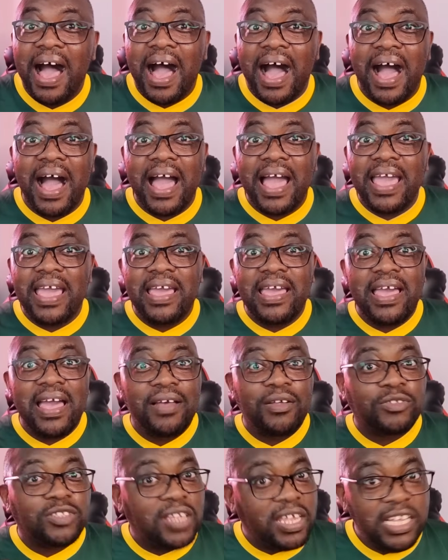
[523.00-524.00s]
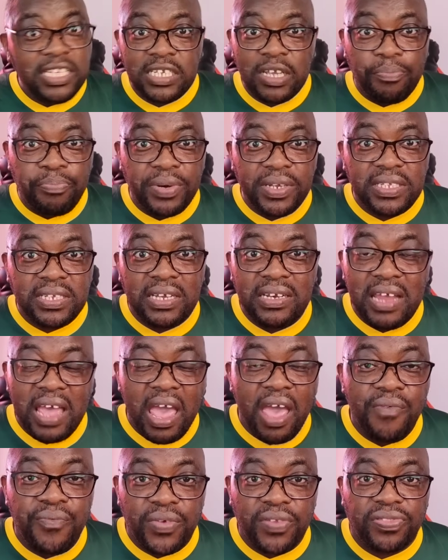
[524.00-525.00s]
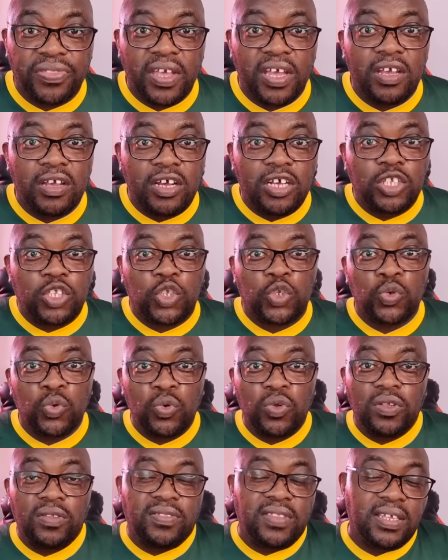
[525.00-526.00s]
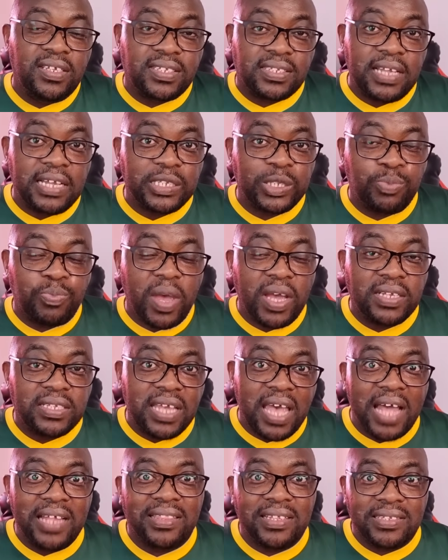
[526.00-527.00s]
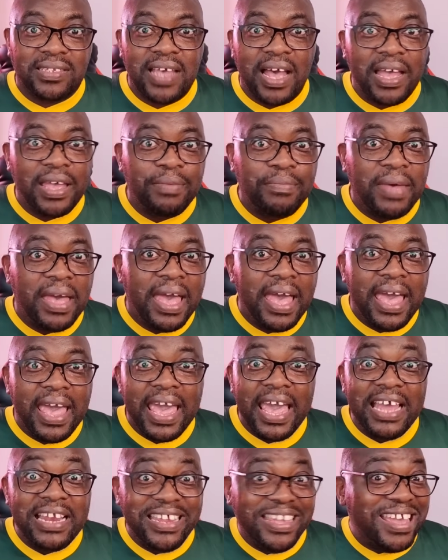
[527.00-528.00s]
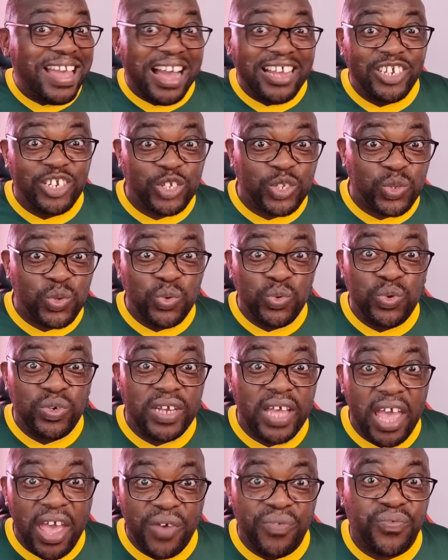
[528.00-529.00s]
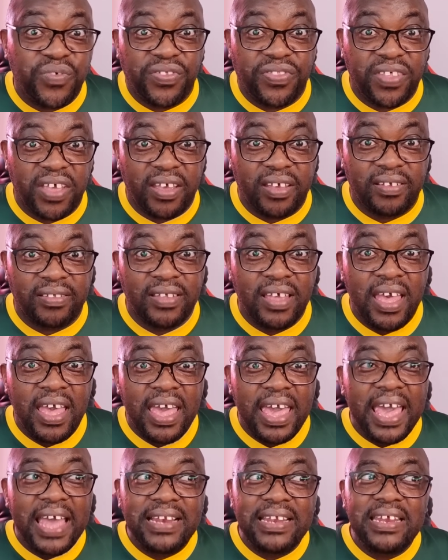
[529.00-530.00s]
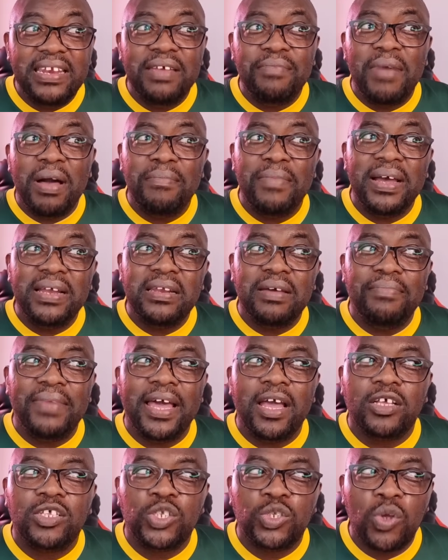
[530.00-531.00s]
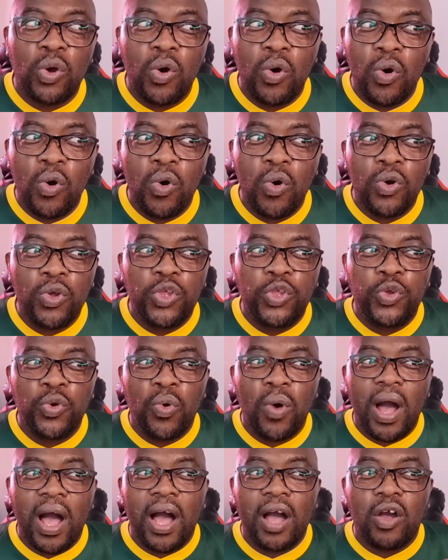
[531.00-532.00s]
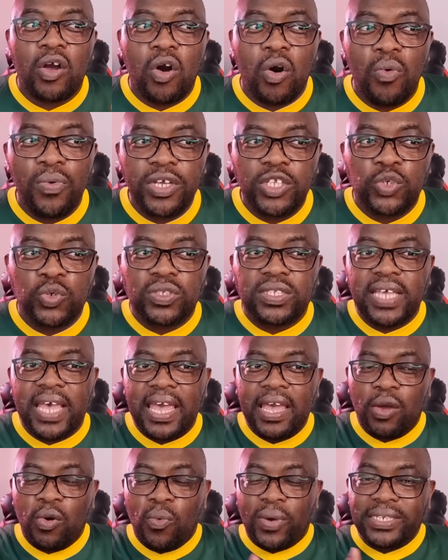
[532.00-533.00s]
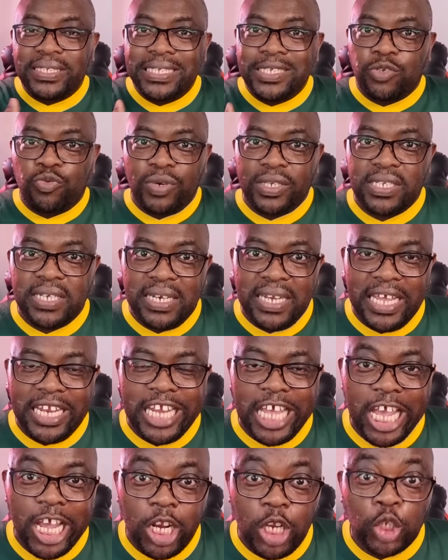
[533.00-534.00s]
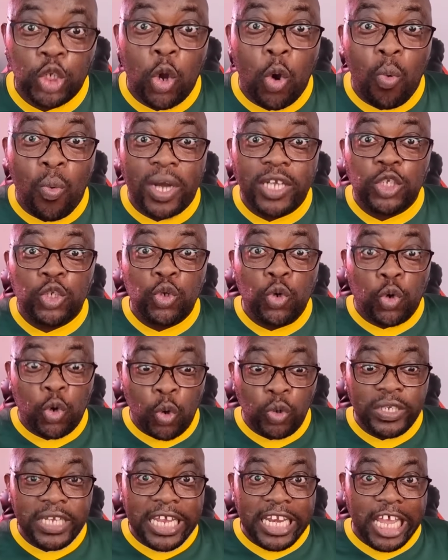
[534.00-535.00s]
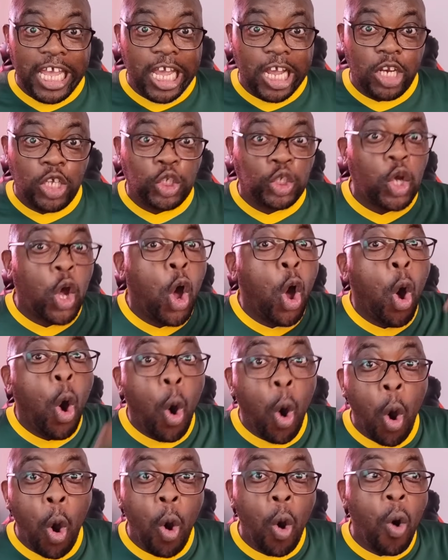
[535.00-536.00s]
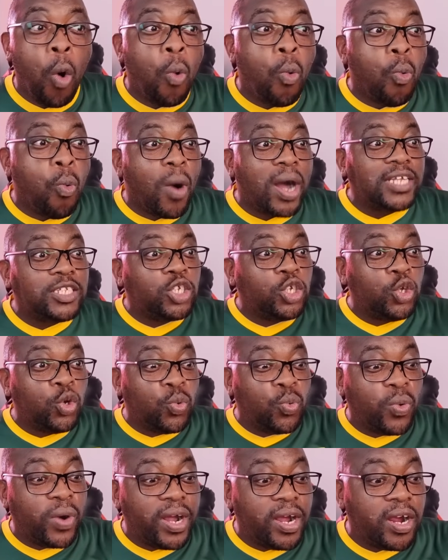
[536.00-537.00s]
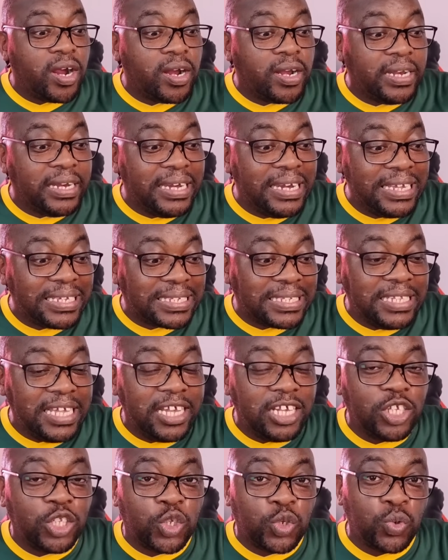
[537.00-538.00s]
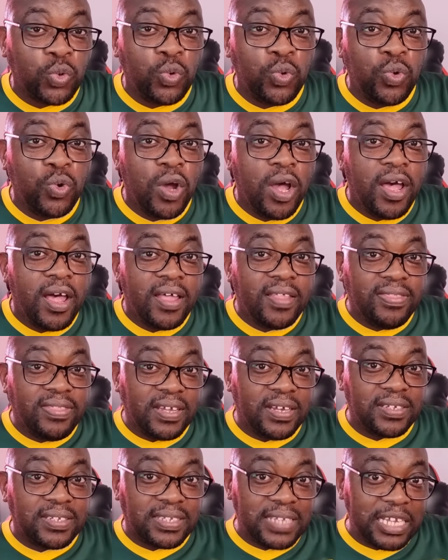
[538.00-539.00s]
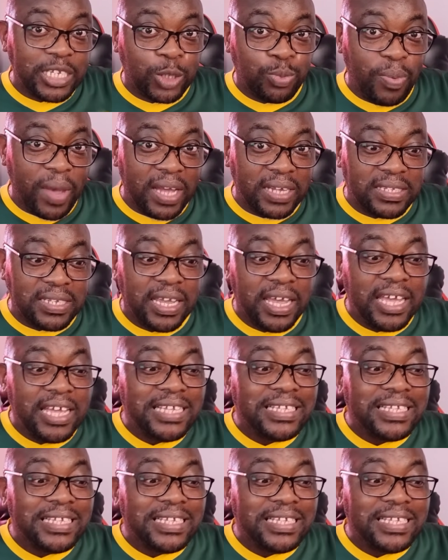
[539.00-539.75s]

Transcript: I interpreted everything to the suspect at the time, and he understood everything. And then in my mind, I'm like, so you are going to take what is written in English, or what you wrote in English, or what you were listening to the suspect